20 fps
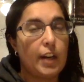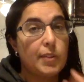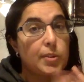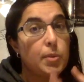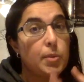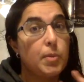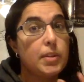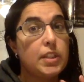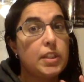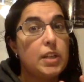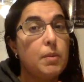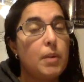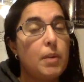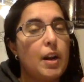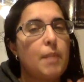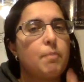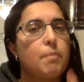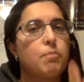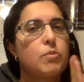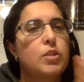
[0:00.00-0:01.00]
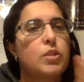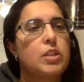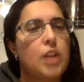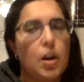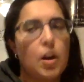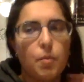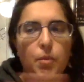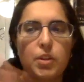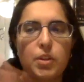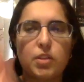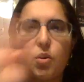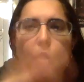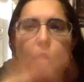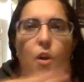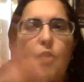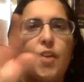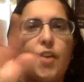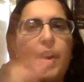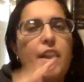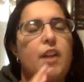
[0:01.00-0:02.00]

So we'll see when I'm done with all that